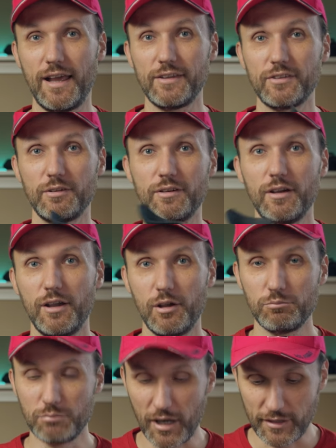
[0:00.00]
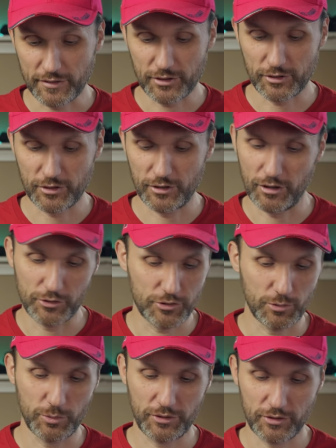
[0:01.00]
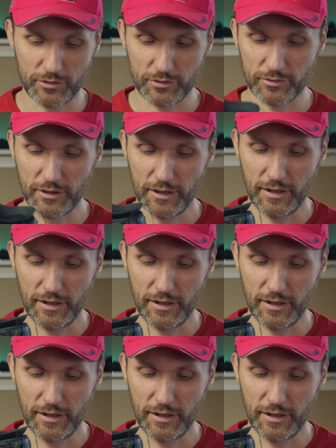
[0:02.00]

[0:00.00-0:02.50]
as a monitor, also with your